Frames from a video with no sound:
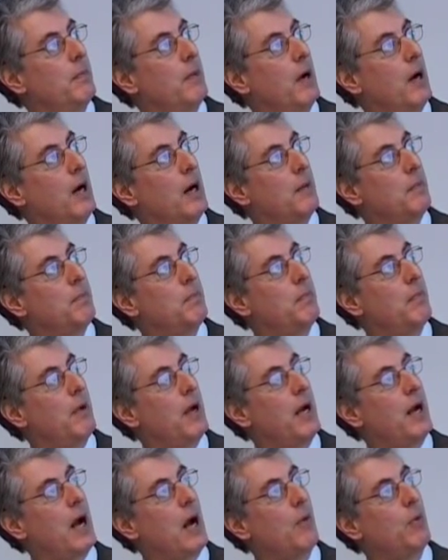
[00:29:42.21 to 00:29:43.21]
And
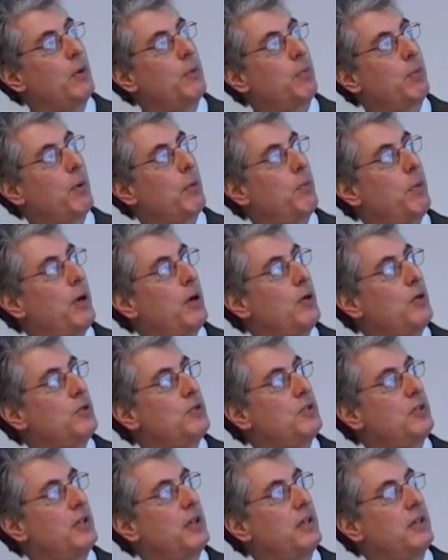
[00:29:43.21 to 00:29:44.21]
I would
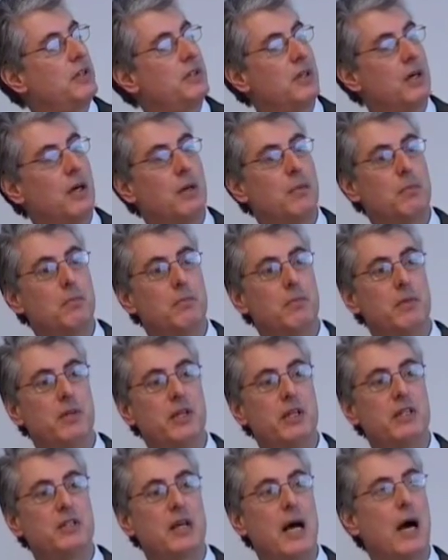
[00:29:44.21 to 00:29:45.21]
propose that
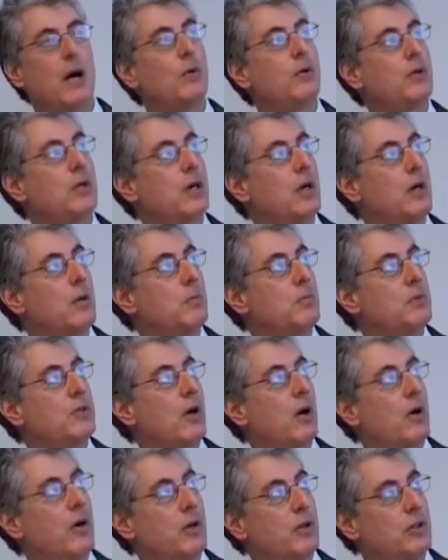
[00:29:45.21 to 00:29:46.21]
these outcomes
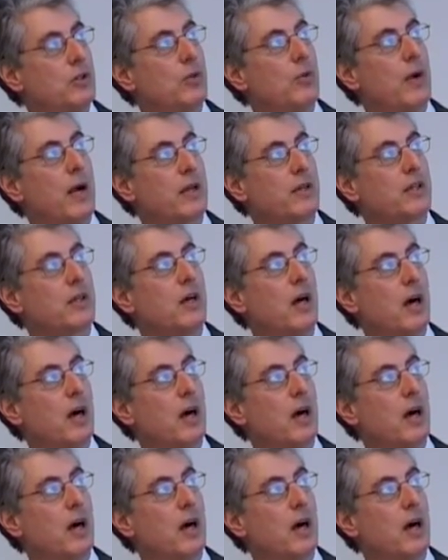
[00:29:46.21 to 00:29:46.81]
are a direct